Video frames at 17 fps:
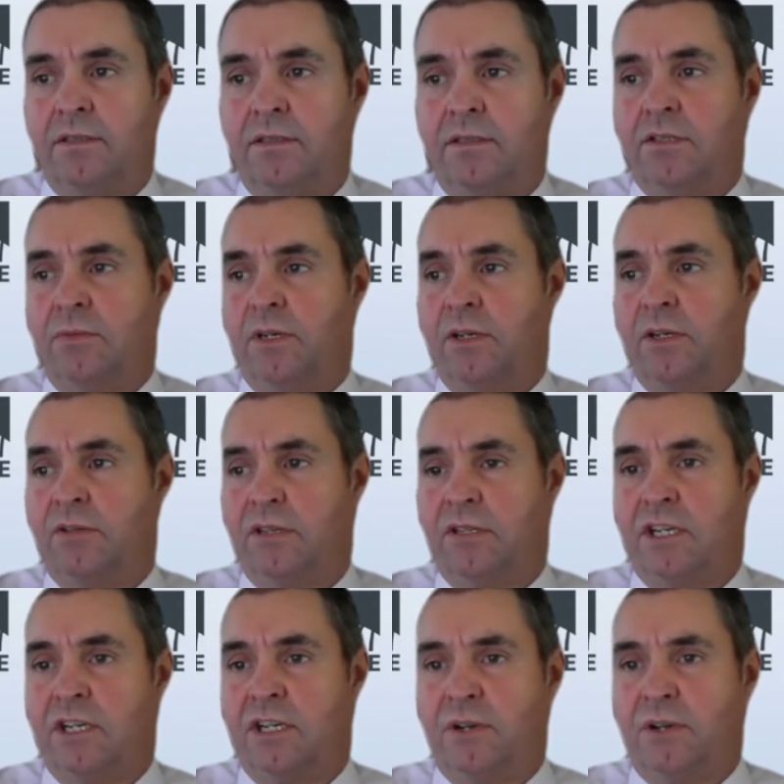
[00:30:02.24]
So some yeah.
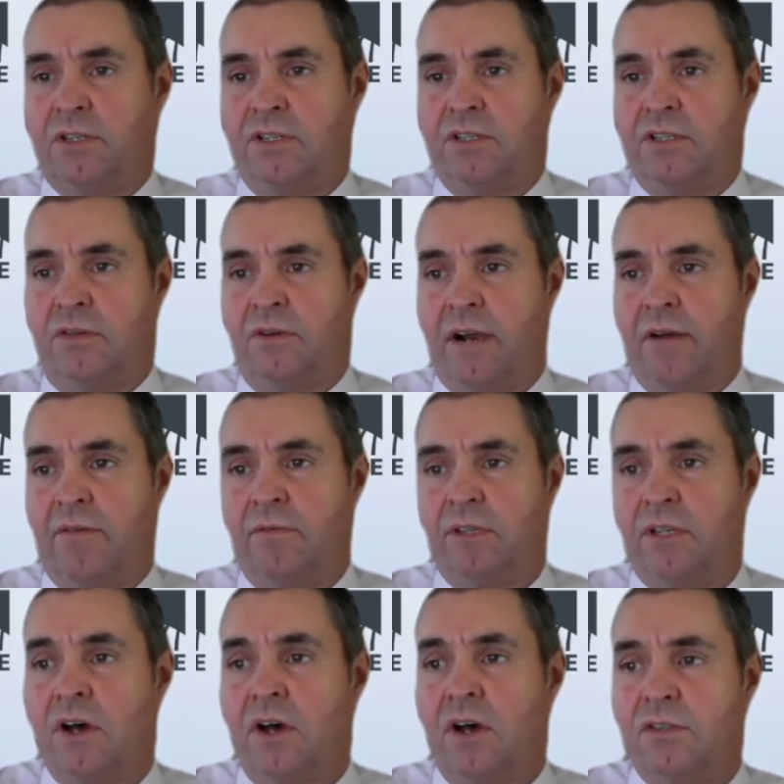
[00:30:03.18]
interesting questions
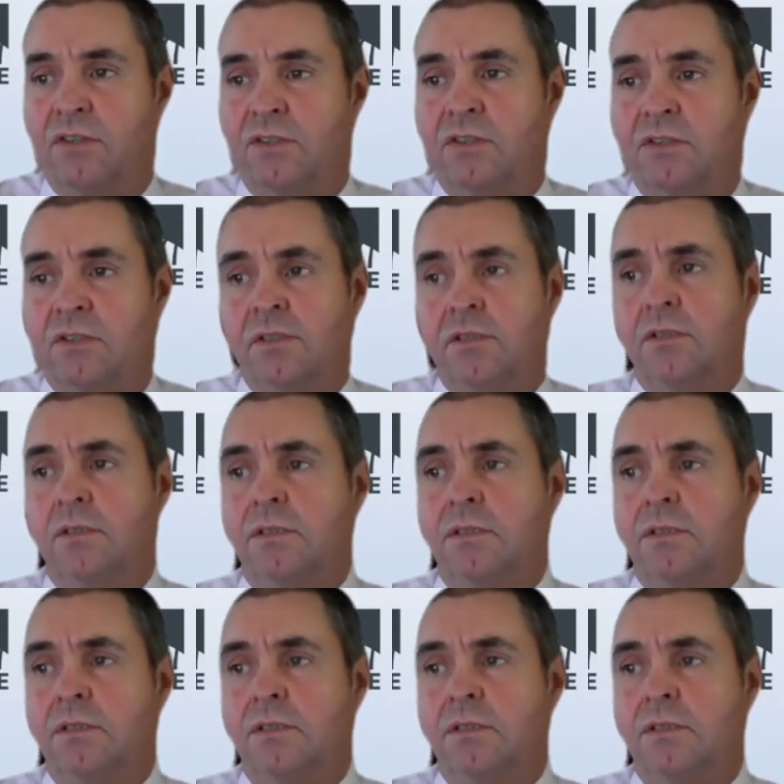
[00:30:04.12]
around cost.